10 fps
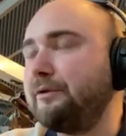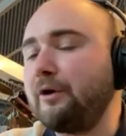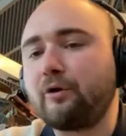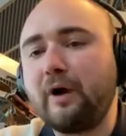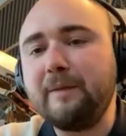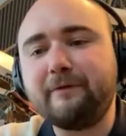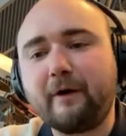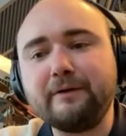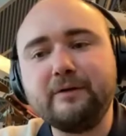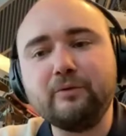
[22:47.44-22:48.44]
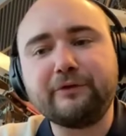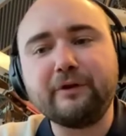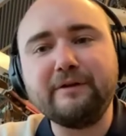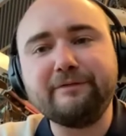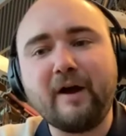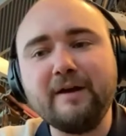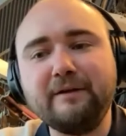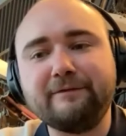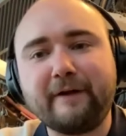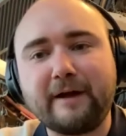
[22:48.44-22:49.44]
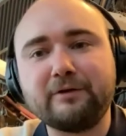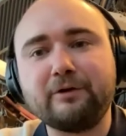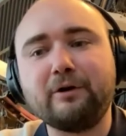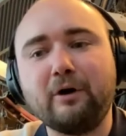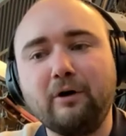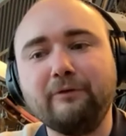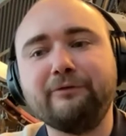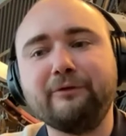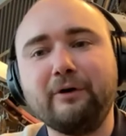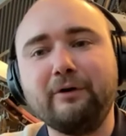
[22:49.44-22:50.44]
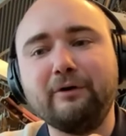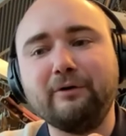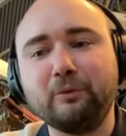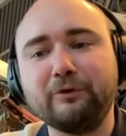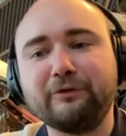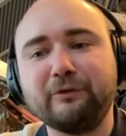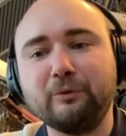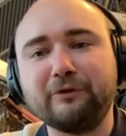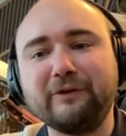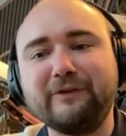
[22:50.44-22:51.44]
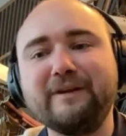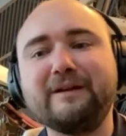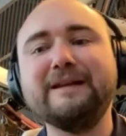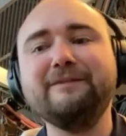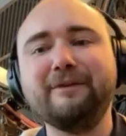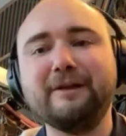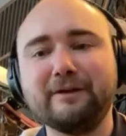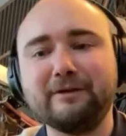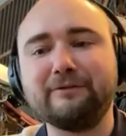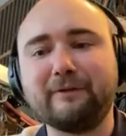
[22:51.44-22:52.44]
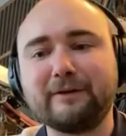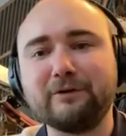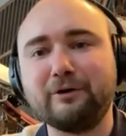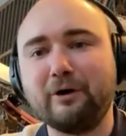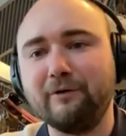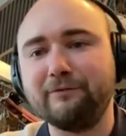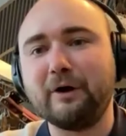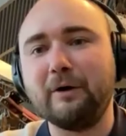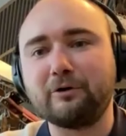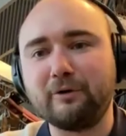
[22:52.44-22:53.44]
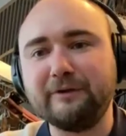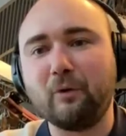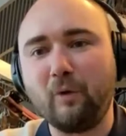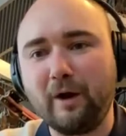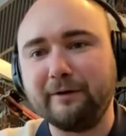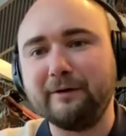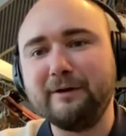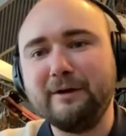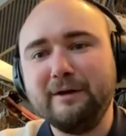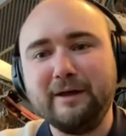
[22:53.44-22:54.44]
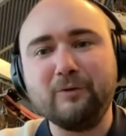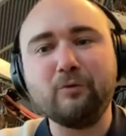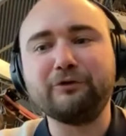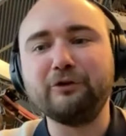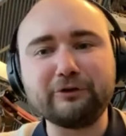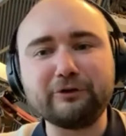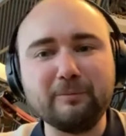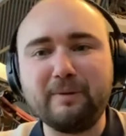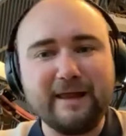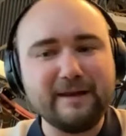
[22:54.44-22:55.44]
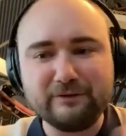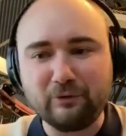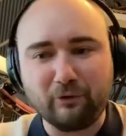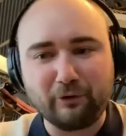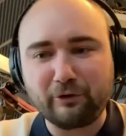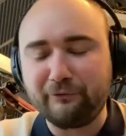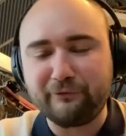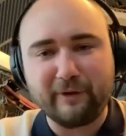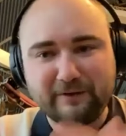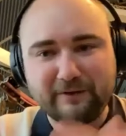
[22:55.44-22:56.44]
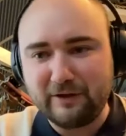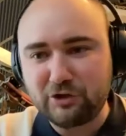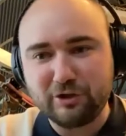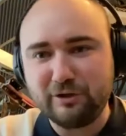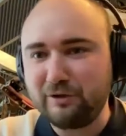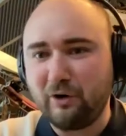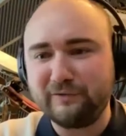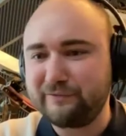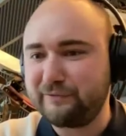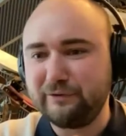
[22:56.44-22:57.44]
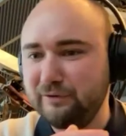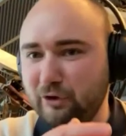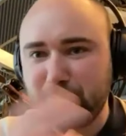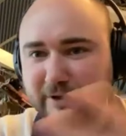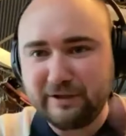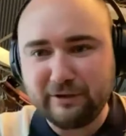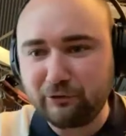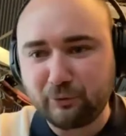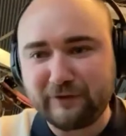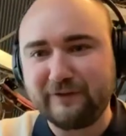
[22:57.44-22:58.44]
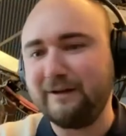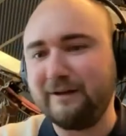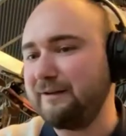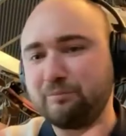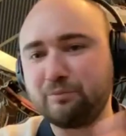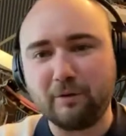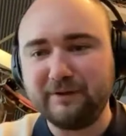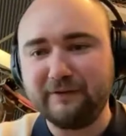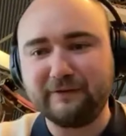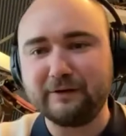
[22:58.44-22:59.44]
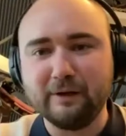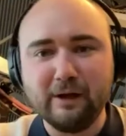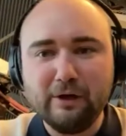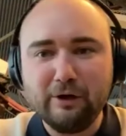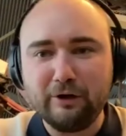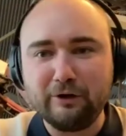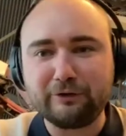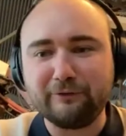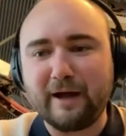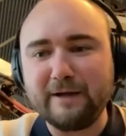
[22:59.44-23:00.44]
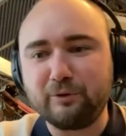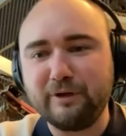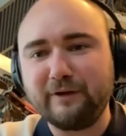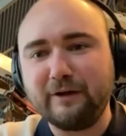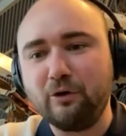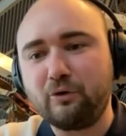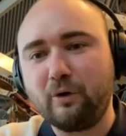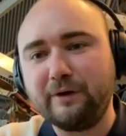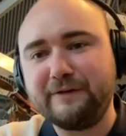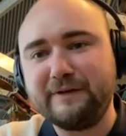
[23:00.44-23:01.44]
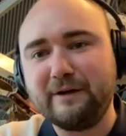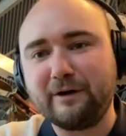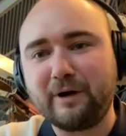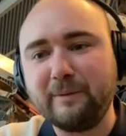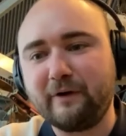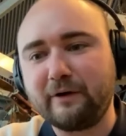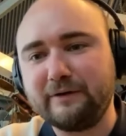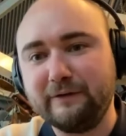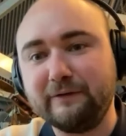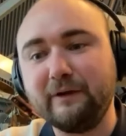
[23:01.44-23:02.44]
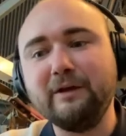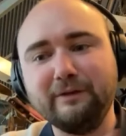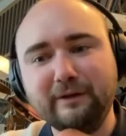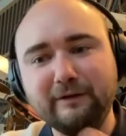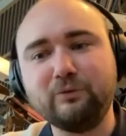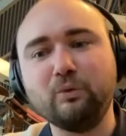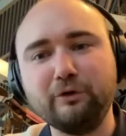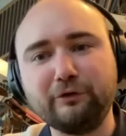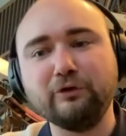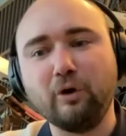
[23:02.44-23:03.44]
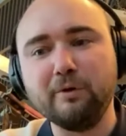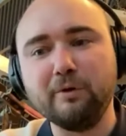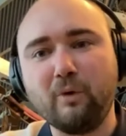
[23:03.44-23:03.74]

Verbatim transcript: the grape variety was the defining factor of was was the significant factor of a greater wine. It was not a blend or a co-fermentation of nobody knows what's in it and probably still a lot of hybrids and low quality uh, grape varieties. This was a noble